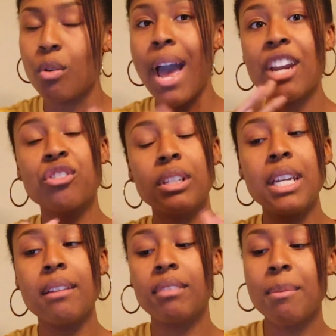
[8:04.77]
well,
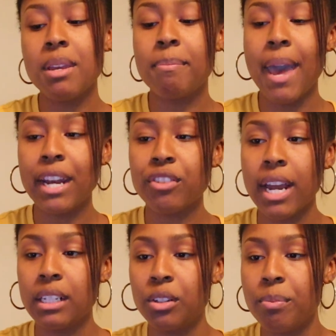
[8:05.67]
actually, let me
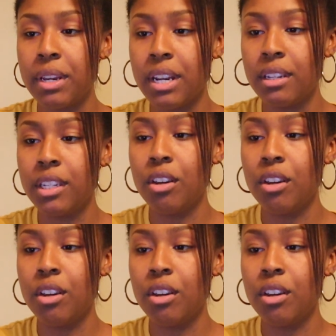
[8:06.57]
backtrack a little bit and